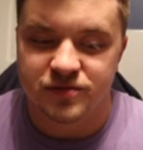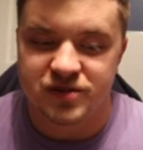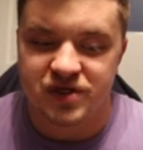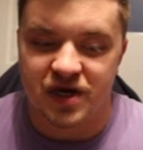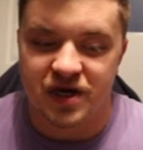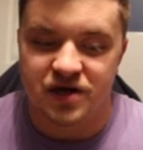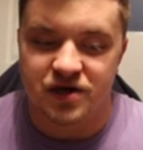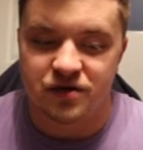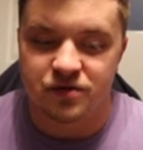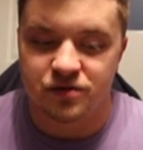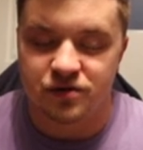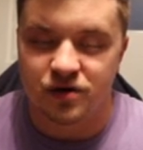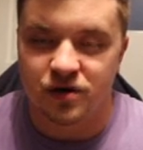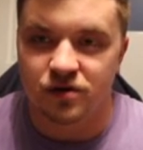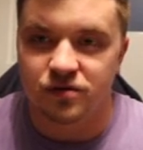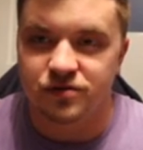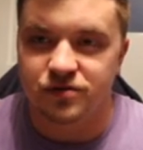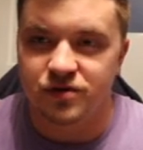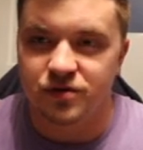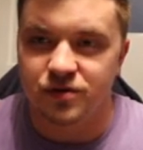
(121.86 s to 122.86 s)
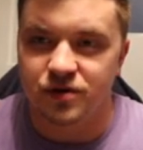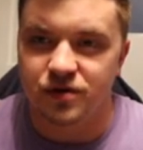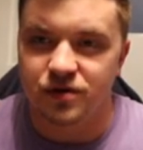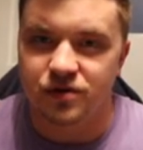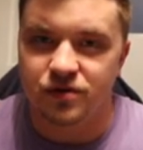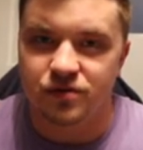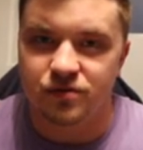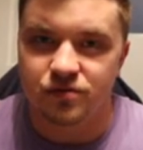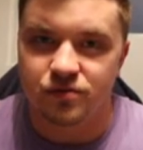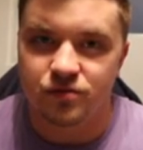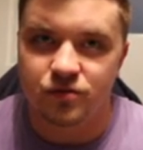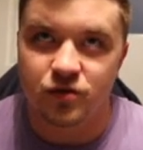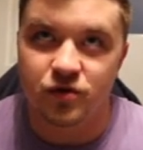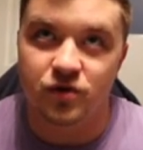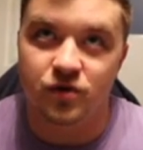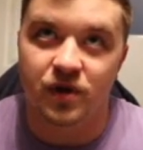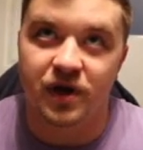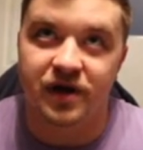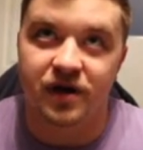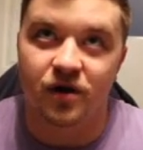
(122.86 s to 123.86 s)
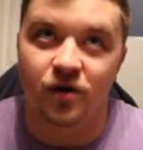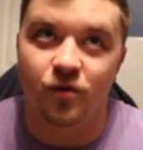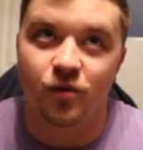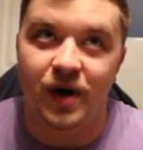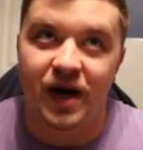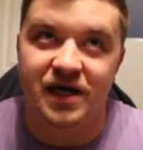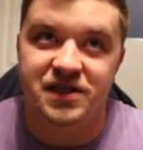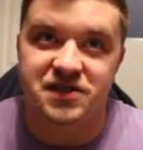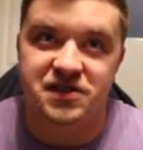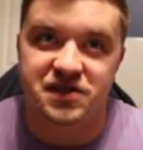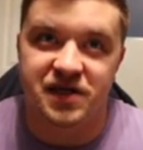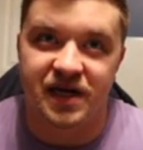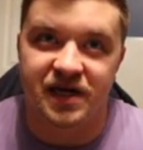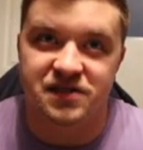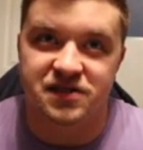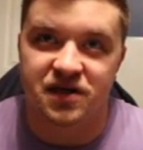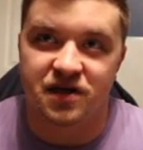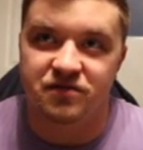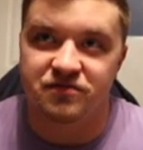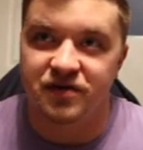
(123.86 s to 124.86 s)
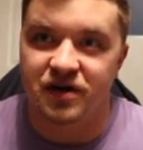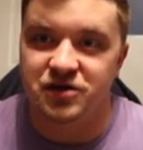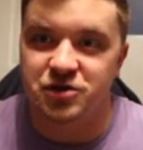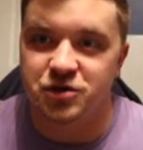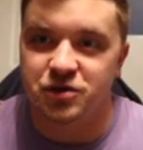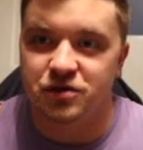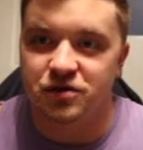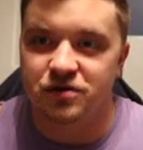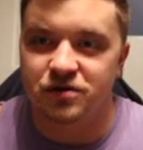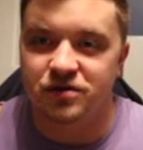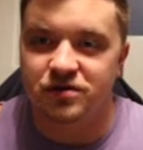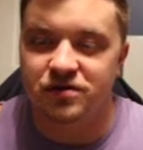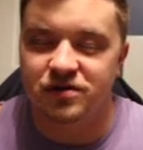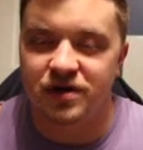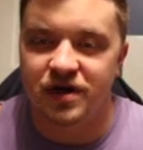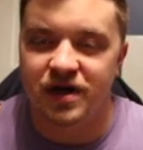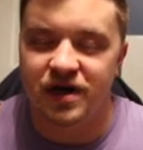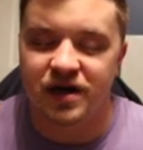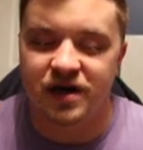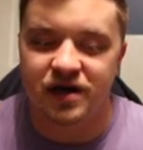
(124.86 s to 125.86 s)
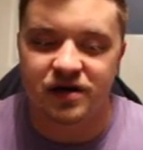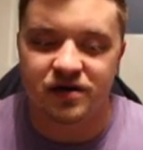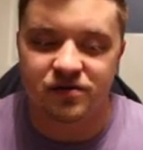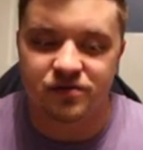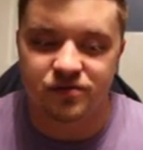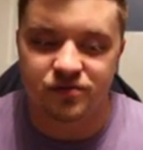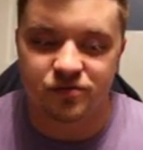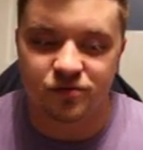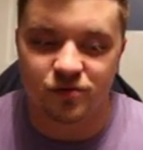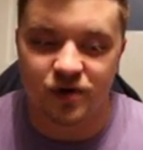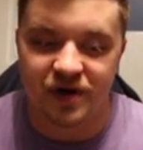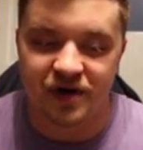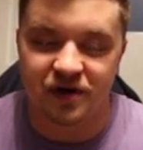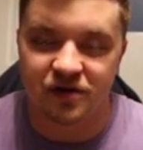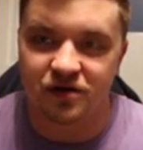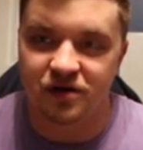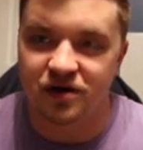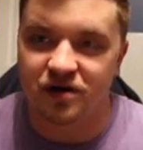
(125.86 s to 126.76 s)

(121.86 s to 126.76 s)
say you can do like a wide stance conventional, a regular